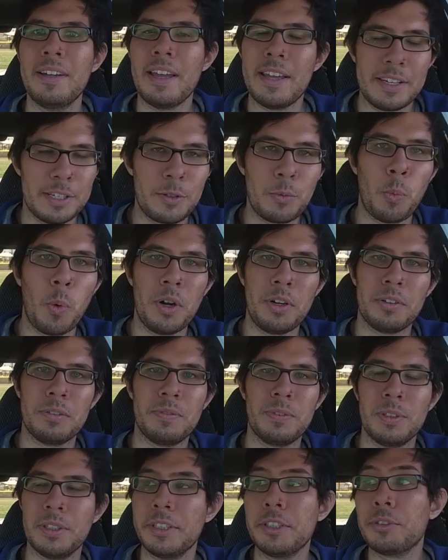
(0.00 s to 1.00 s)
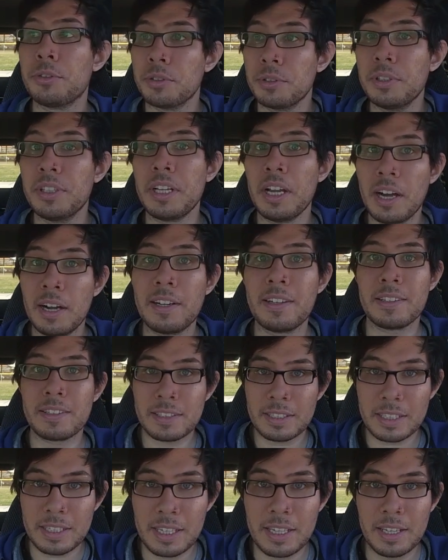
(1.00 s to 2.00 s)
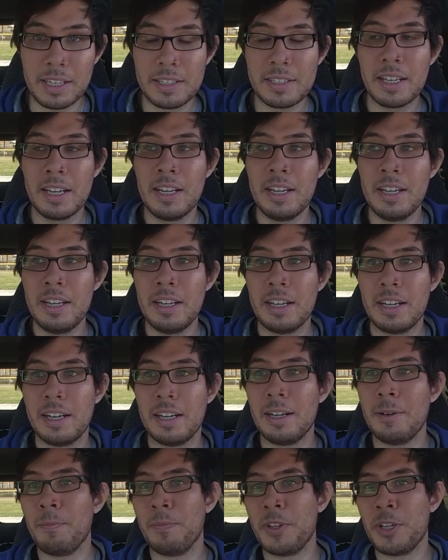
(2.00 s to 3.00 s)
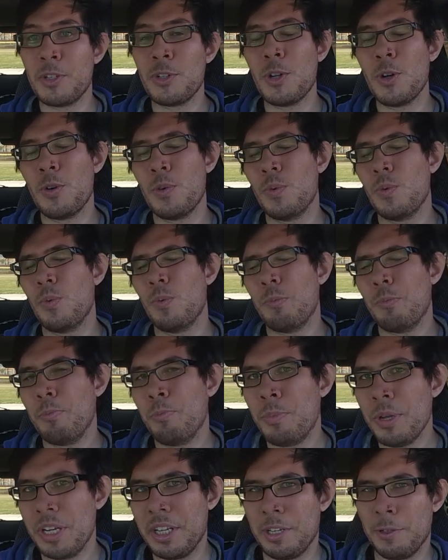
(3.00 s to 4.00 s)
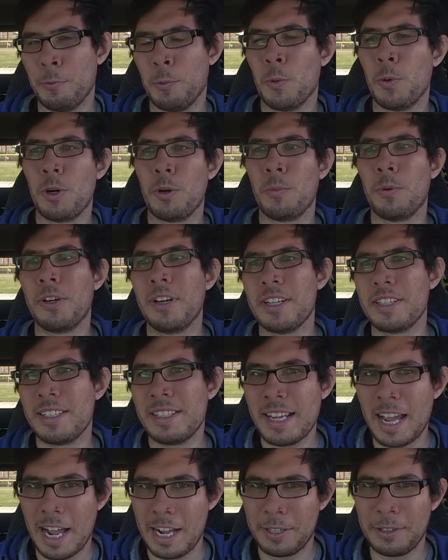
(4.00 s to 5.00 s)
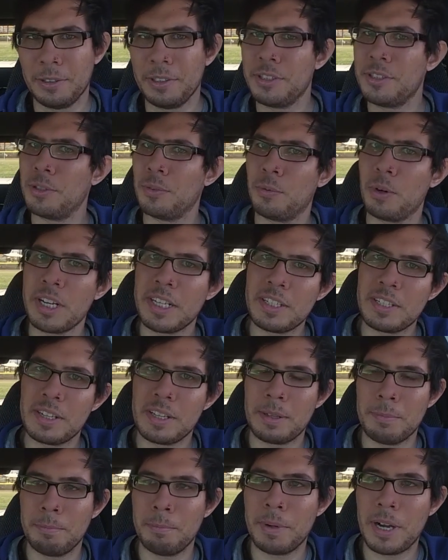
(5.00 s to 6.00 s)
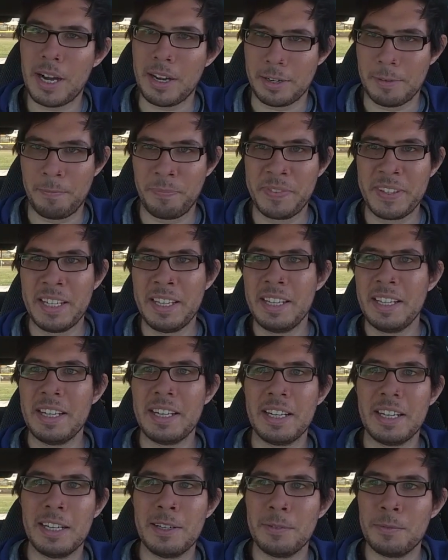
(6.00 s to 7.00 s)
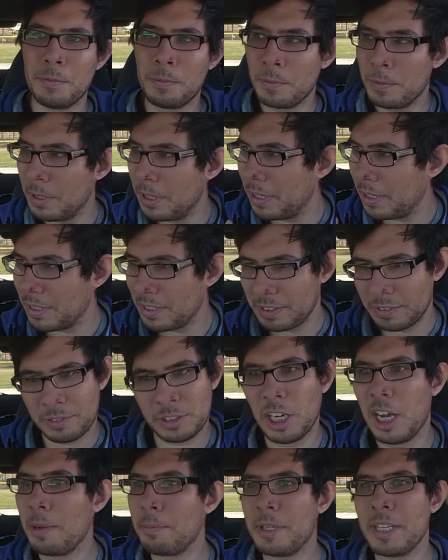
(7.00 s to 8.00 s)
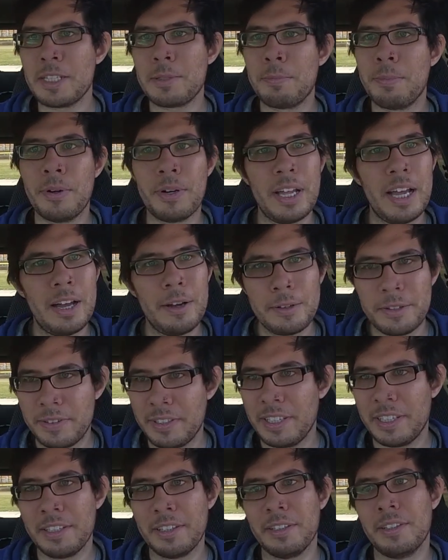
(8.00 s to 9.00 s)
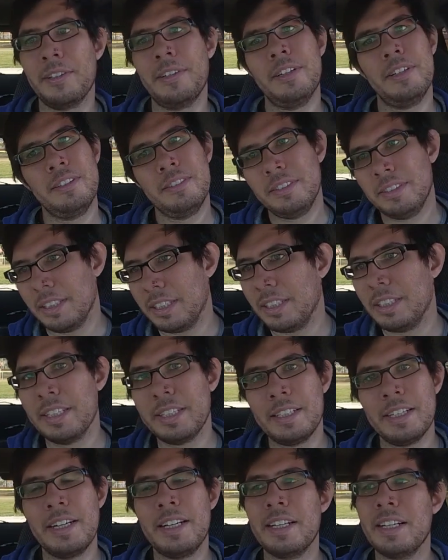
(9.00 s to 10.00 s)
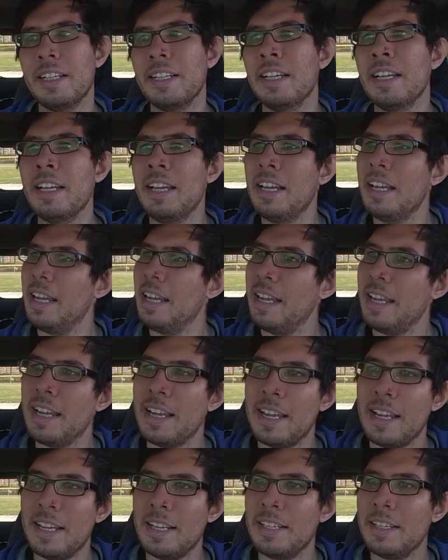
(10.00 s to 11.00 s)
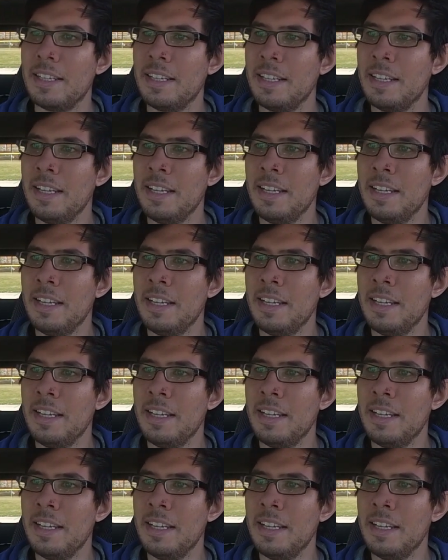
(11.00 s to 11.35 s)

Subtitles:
And it's wonderful. It truly, honestly is. There's no bidding war, whereas Tackle, it's a race to the bottom. A job gets put out, you get an alert, you click on it, and